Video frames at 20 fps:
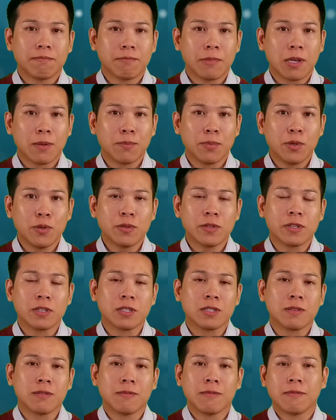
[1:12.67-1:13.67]

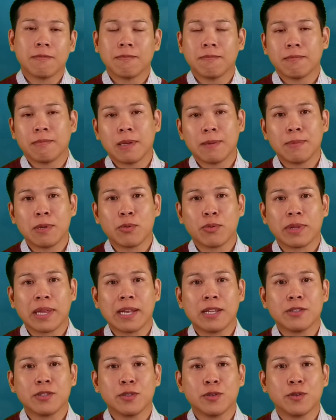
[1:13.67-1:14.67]
abuses may be
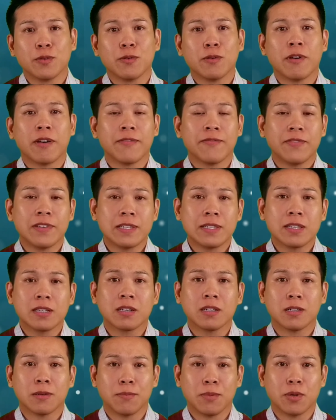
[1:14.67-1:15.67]
related to
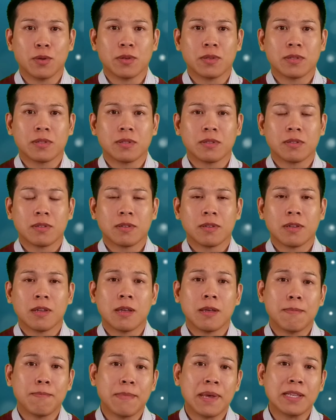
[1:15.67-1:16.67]
physical abuse,
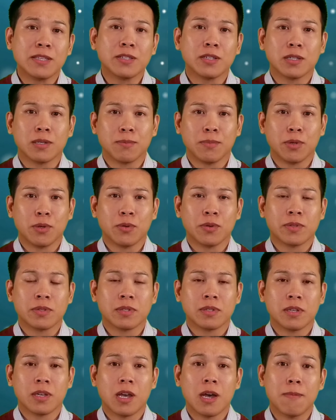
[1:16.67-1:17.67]
mental
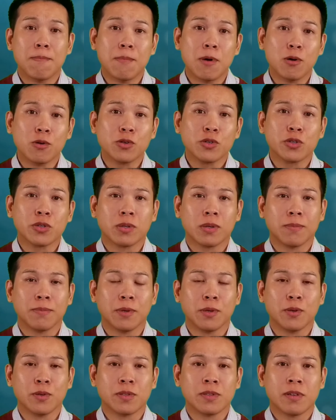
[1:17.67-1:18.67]
abuse, emotional
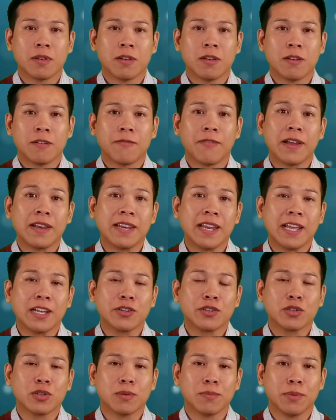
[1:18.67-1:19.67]
abuse,
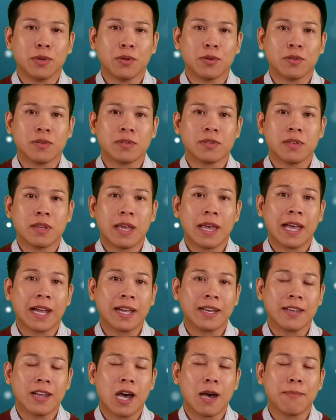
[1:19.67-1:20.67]
financial abuse,
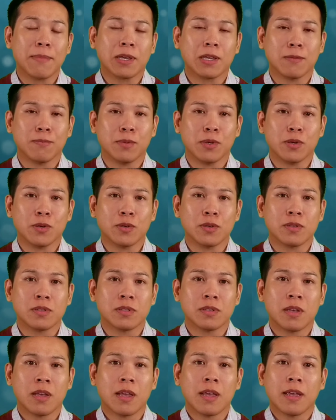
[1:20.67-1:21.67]
economic
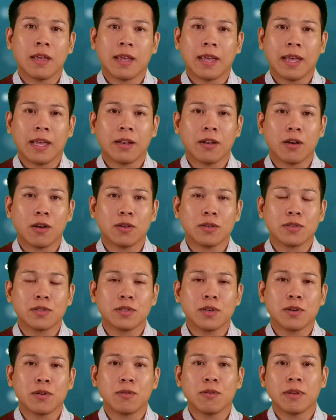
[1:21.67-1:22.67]
abuse, and
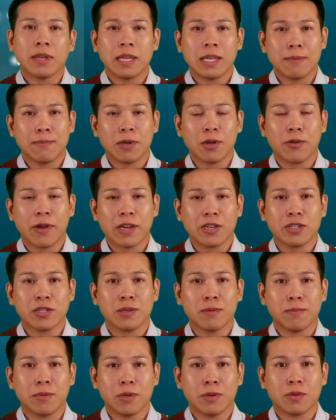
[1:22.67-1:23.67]
also immigration
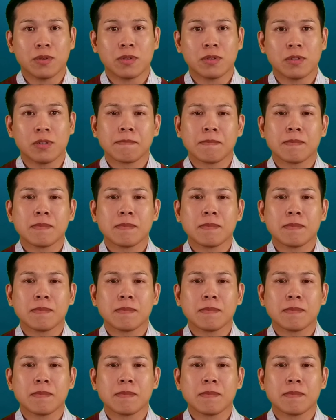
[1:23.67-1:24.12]
abuse.